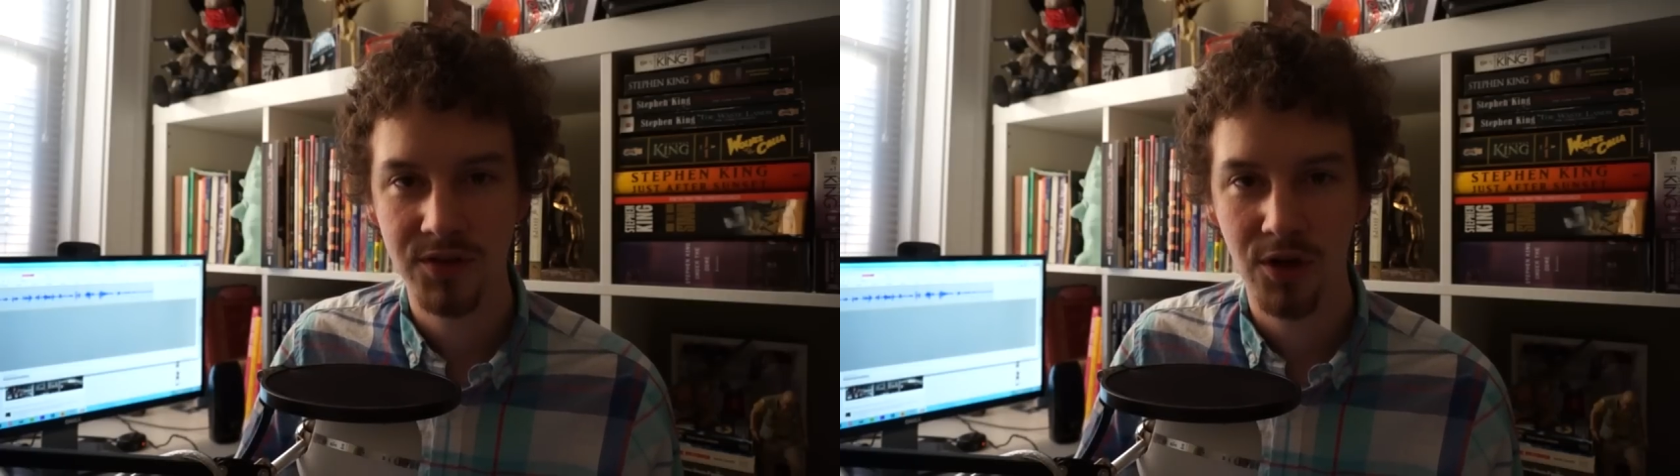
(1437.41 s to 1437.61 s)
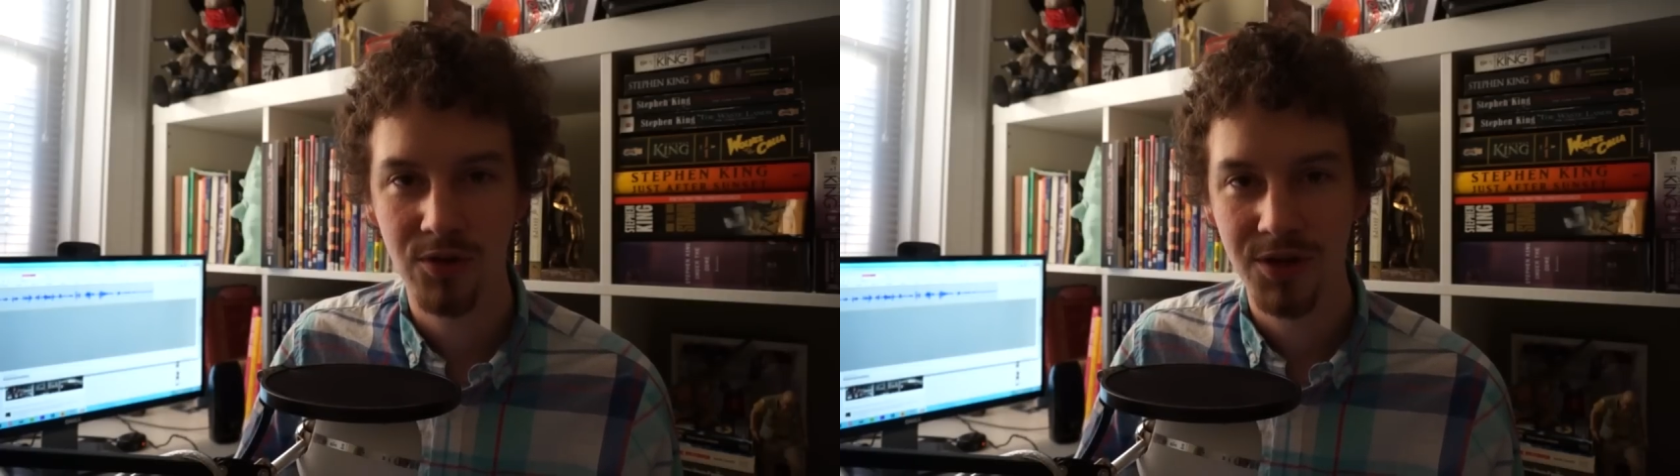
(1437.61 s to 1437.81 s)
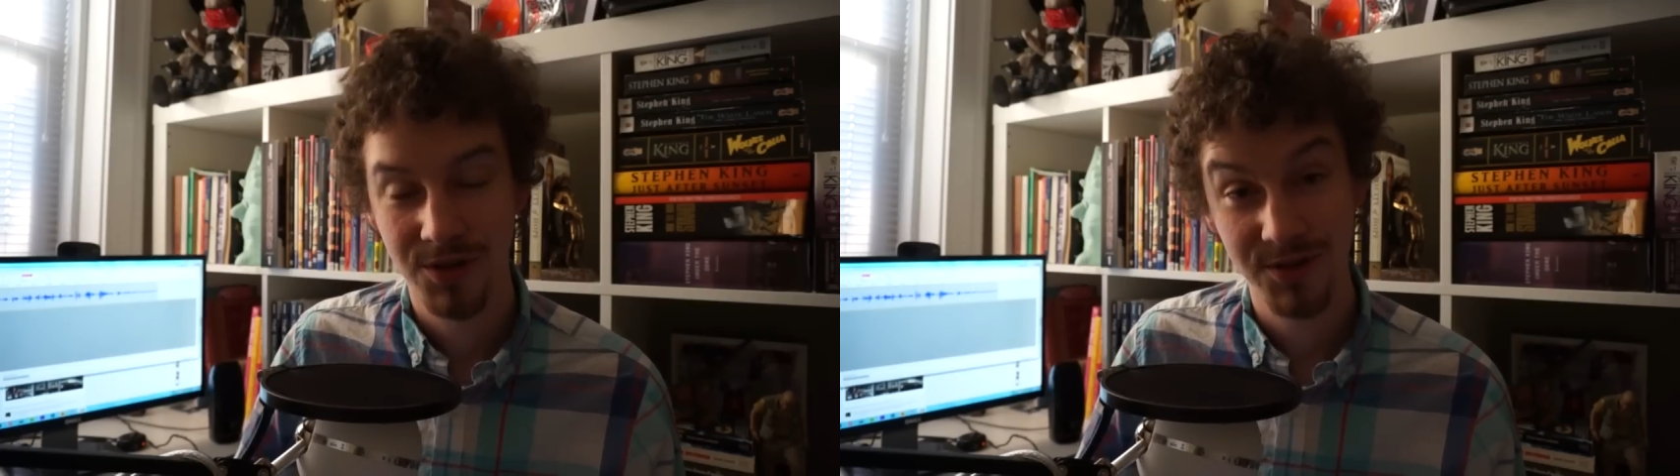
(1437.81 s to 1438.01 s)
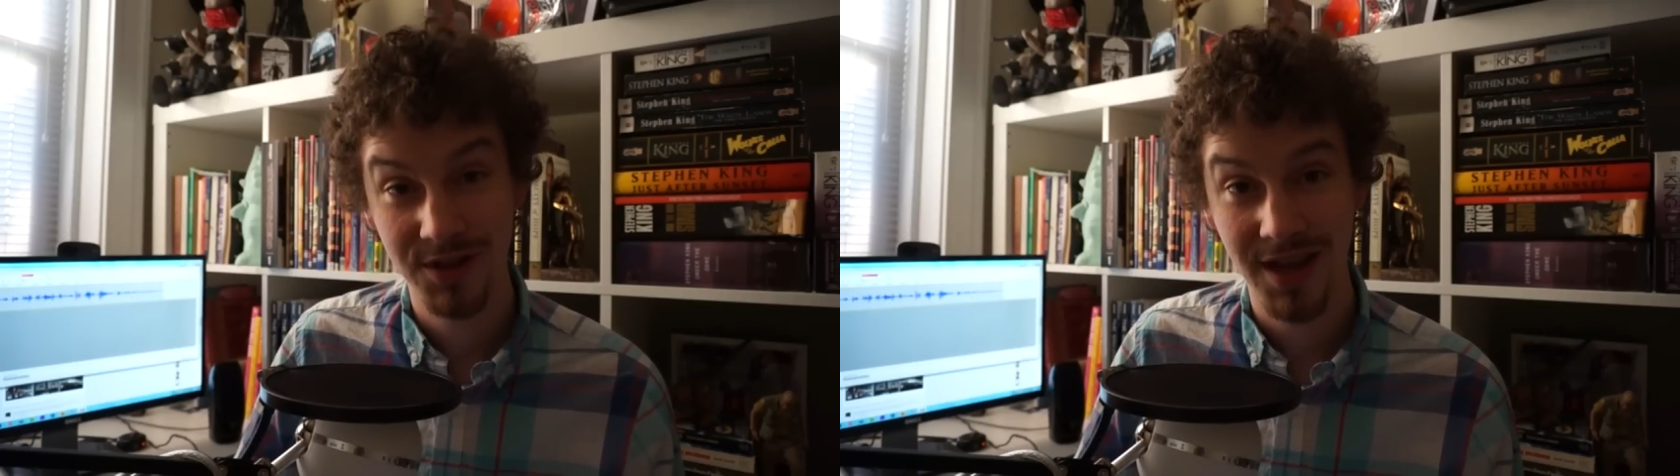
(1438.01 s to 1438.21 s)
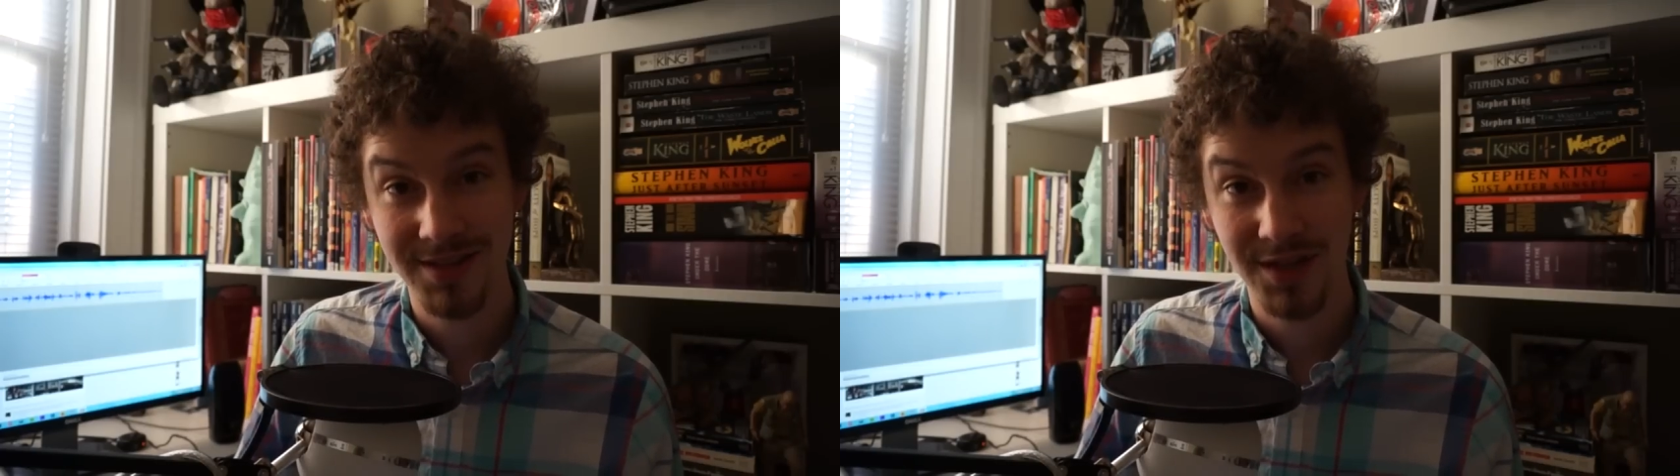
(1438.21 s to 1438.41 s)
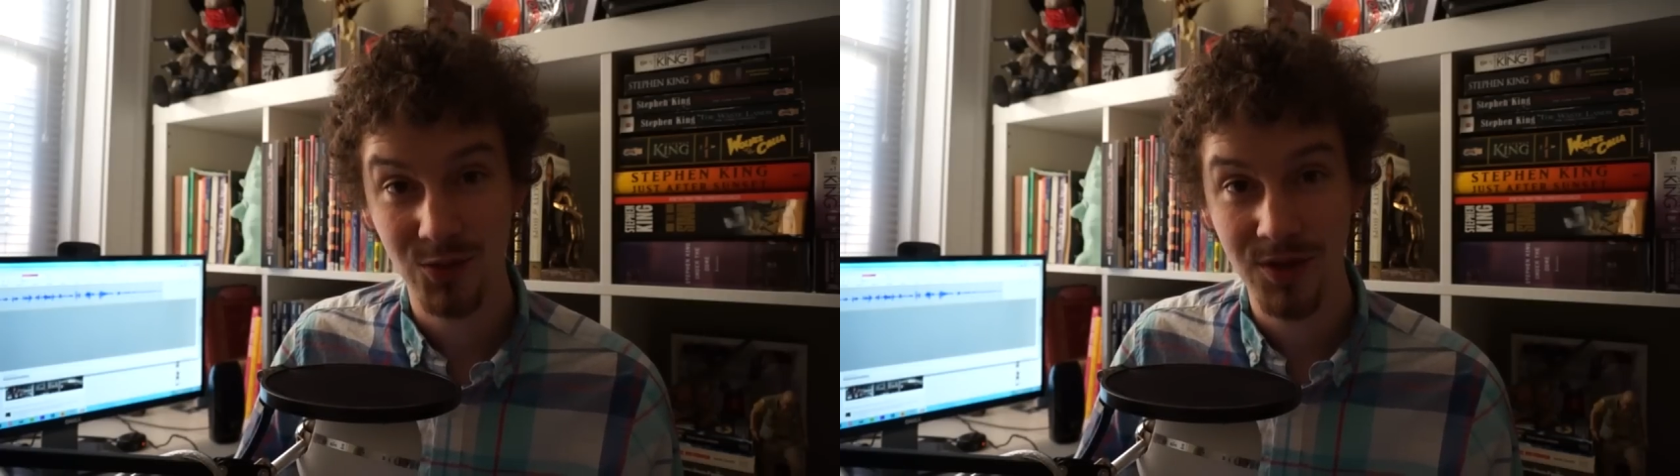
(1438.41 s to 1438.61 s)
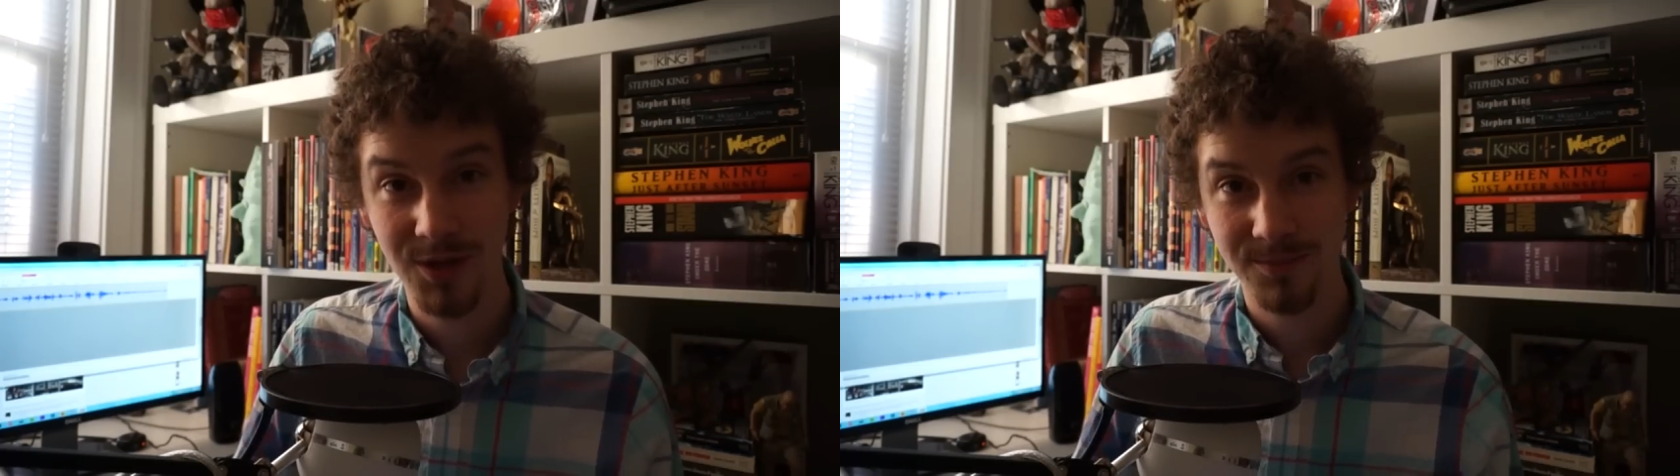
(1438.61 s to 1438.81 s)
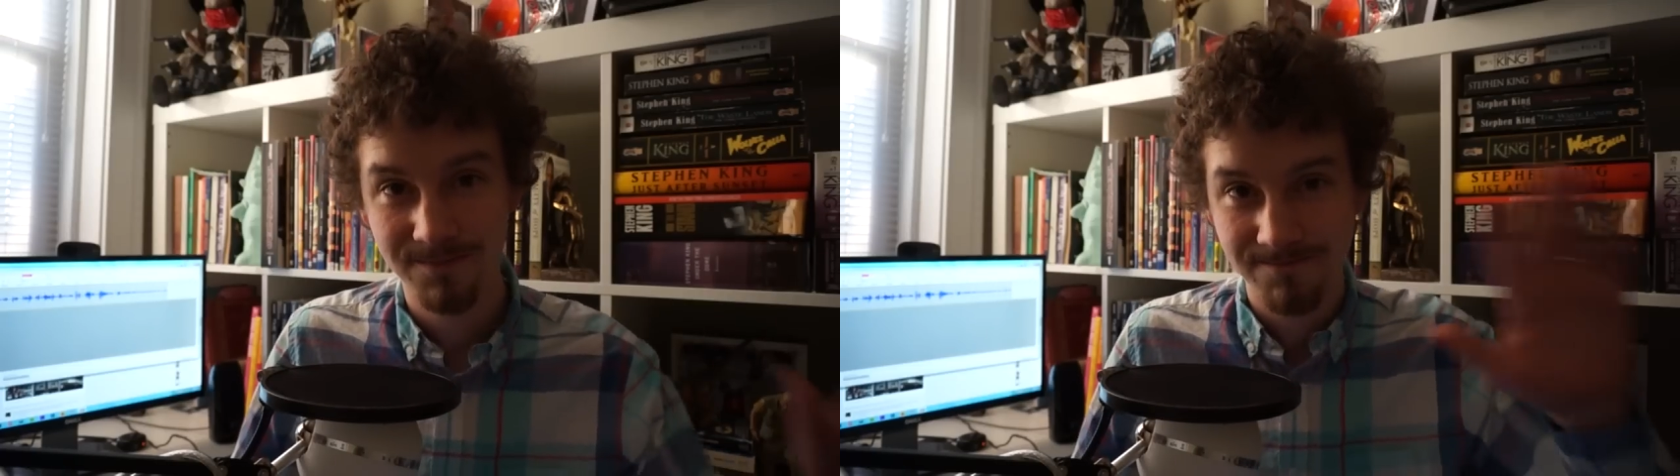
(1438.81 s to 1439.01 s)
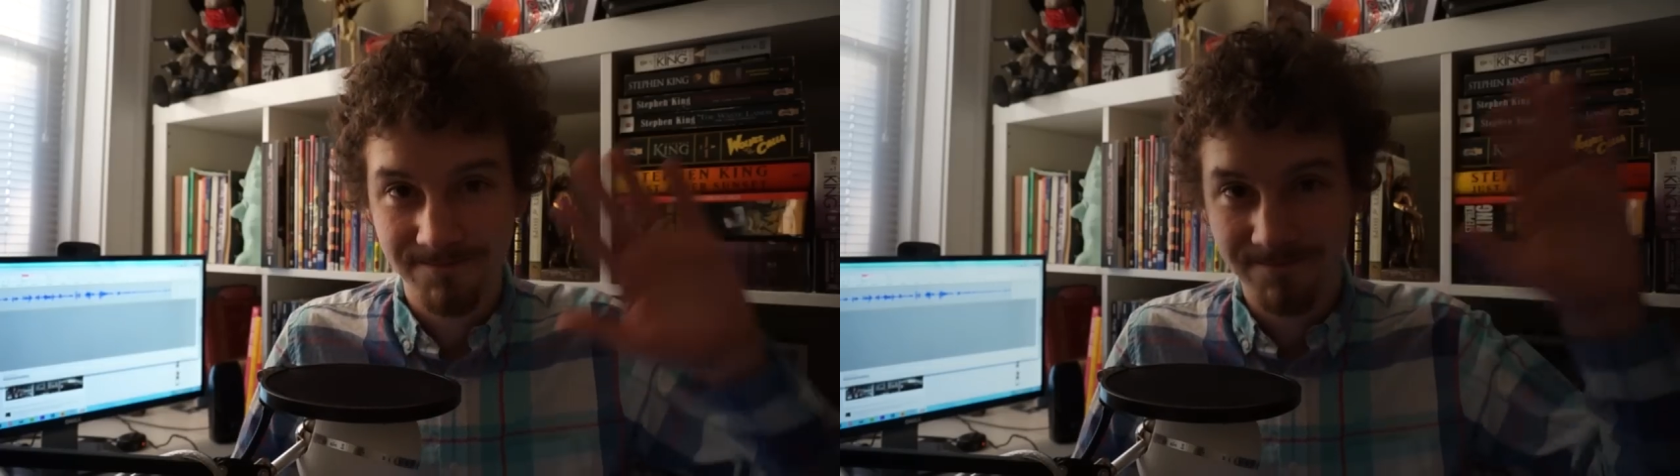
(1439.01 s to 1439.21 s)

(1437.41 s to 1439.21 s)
So see you guys next week.